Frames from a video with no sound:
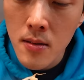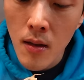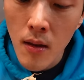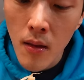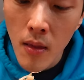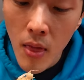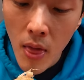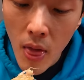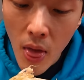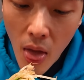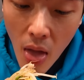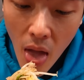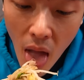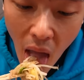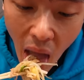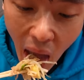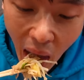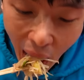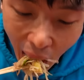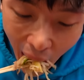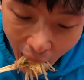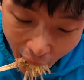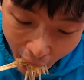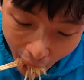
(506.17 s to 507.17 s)
So I think as
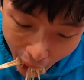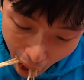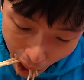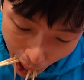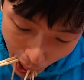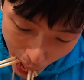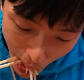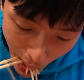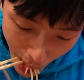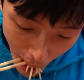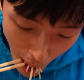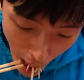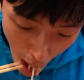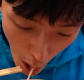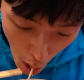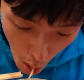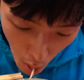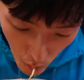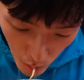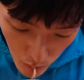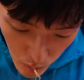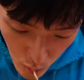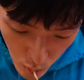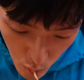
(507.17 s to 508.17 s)
long as you can finish it,
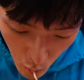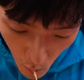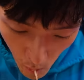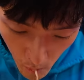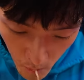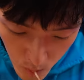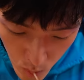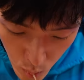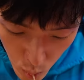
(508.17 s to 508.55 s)
it's a great